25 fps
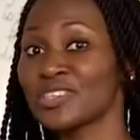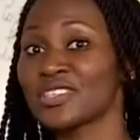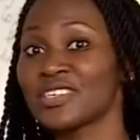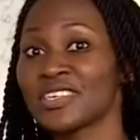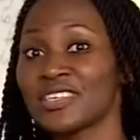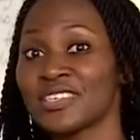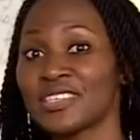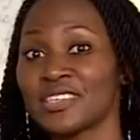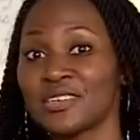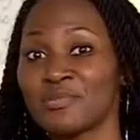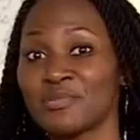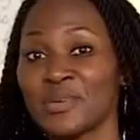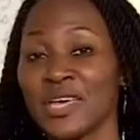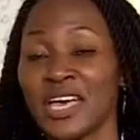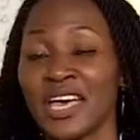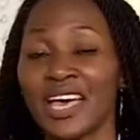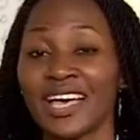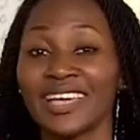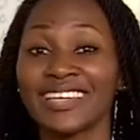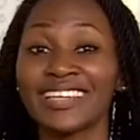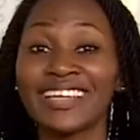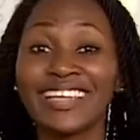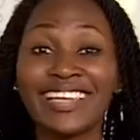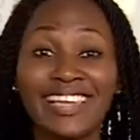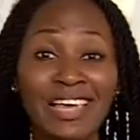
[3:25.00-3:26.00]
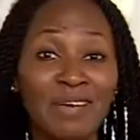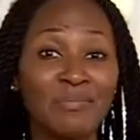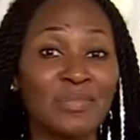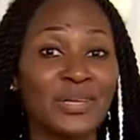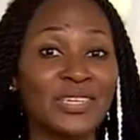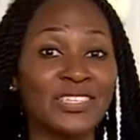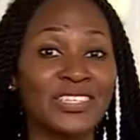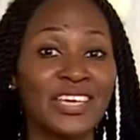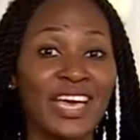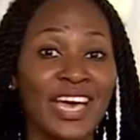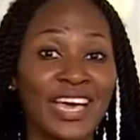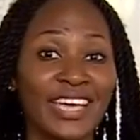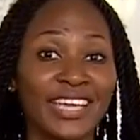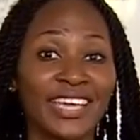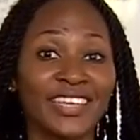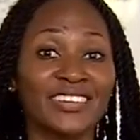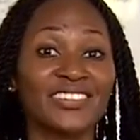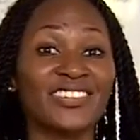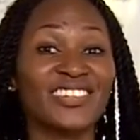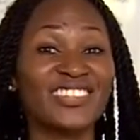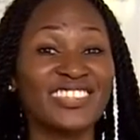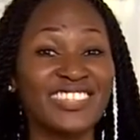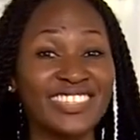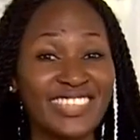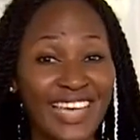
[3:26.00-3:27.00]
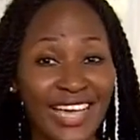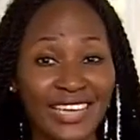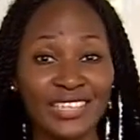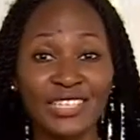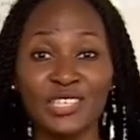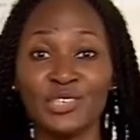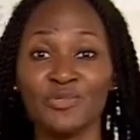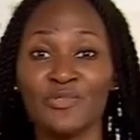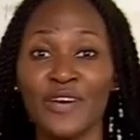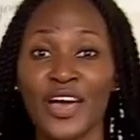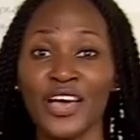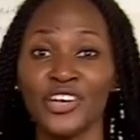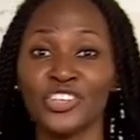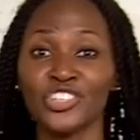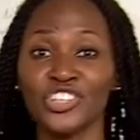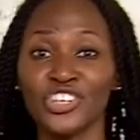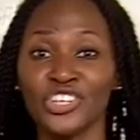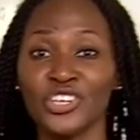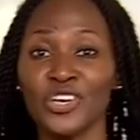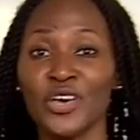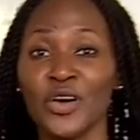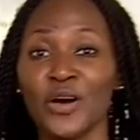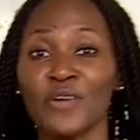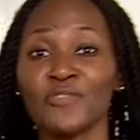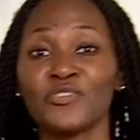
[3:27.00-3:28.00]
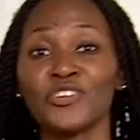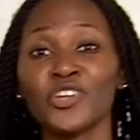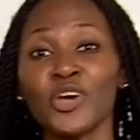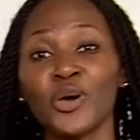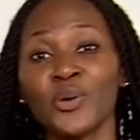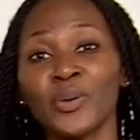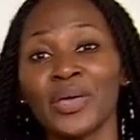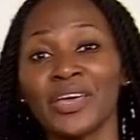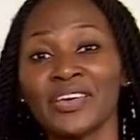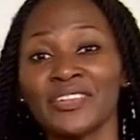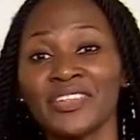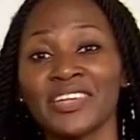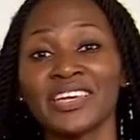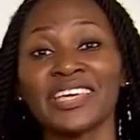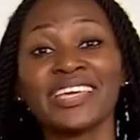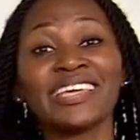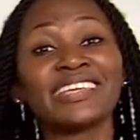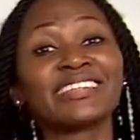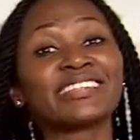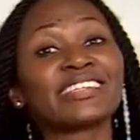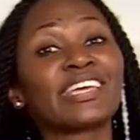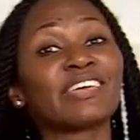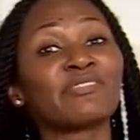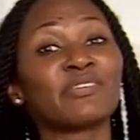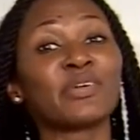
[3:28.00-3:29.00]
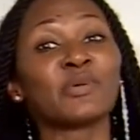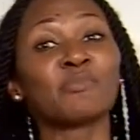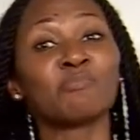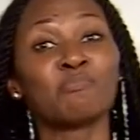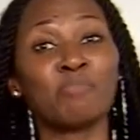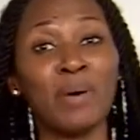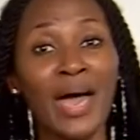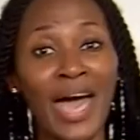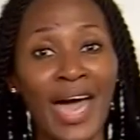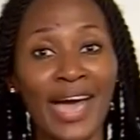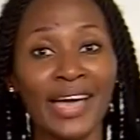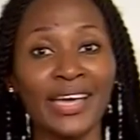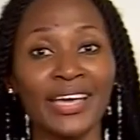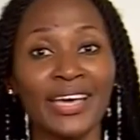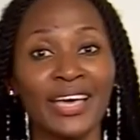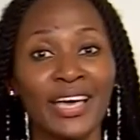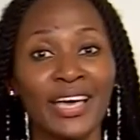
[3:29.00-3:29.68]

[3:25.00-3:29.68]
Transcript: system, and Clement gets the satisfaction of knowing that he's giving back